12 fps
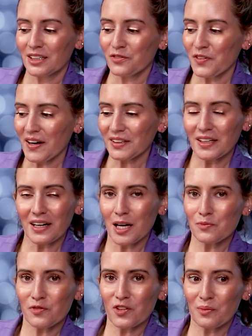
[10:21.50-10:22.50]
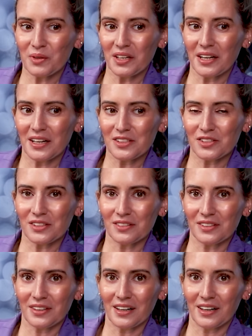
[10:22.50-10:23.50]
the fact that I'm from it has it
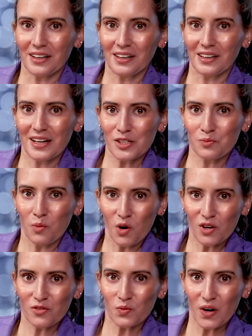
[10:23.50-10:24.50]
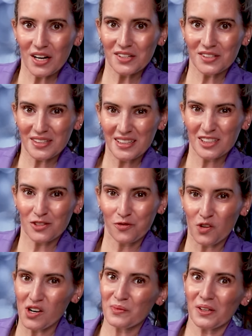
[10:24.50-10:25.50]
uh, has more of the rice in its
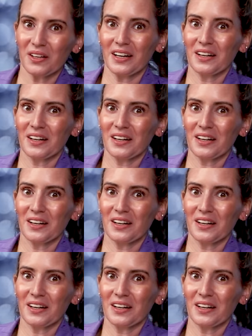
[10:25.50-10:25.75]
formula.